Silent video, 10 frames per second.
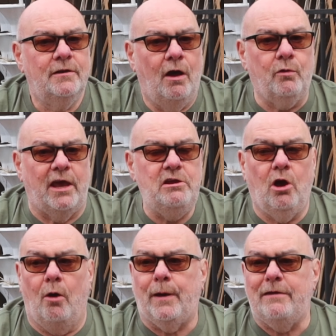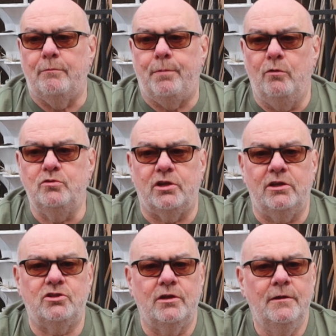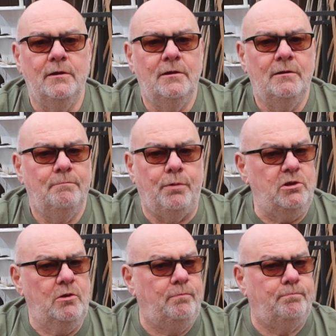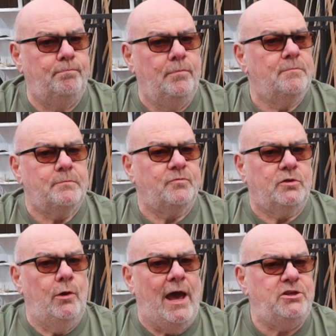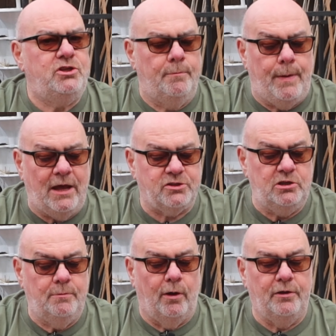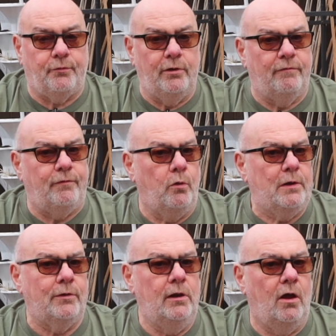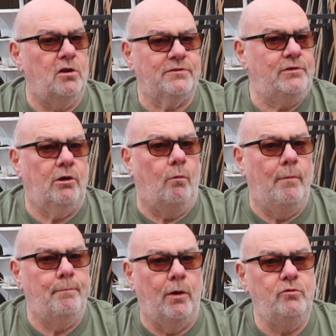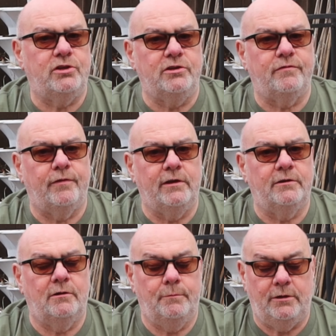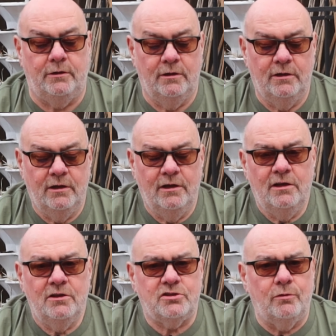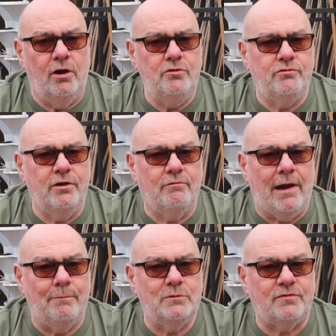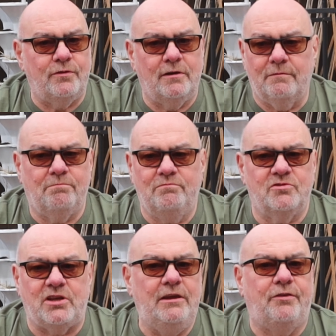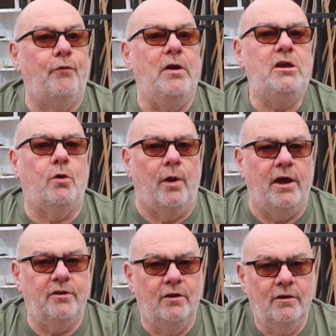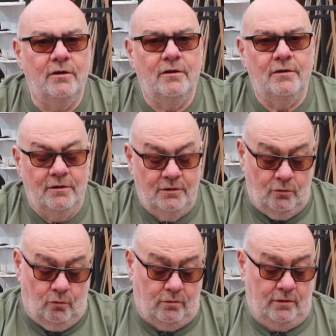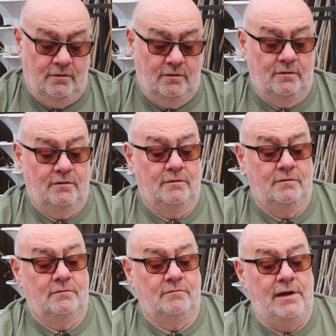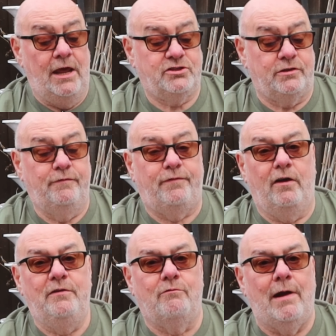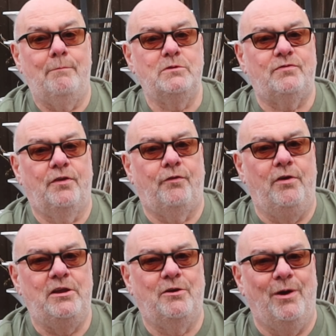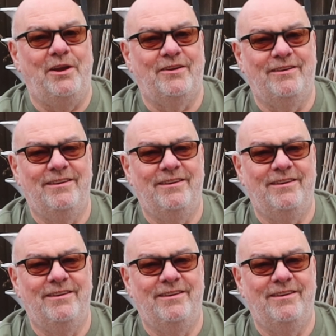Okay, you've got to pay for postage, but you hedge your bets and you buy 3 or 4 different lots. You've only got one postage fee, you know what I mean? So 100 grams for, say, £3, or less than 5 grams for £3.